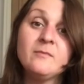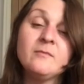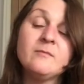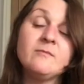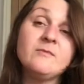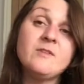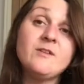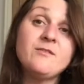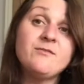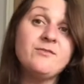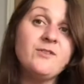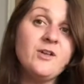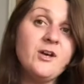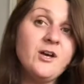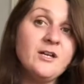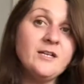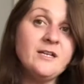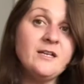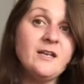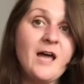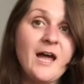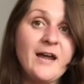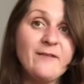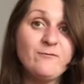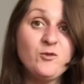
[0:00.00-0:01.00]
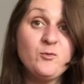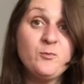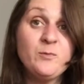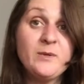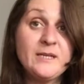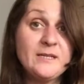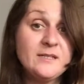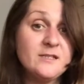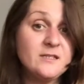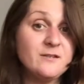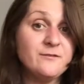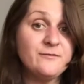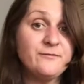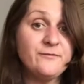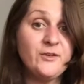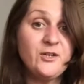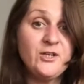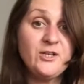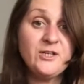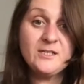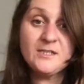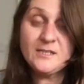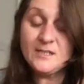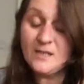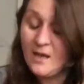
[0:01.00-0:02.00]
The third line repeats the
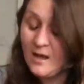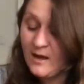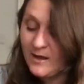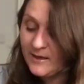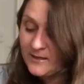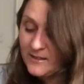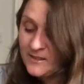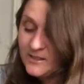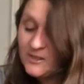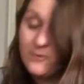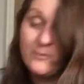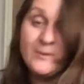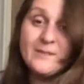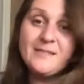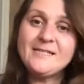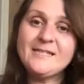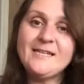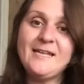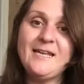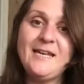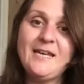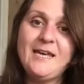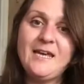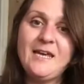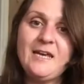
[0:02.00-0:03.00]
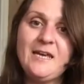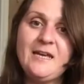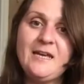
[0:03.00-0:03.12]
first line, so it's E,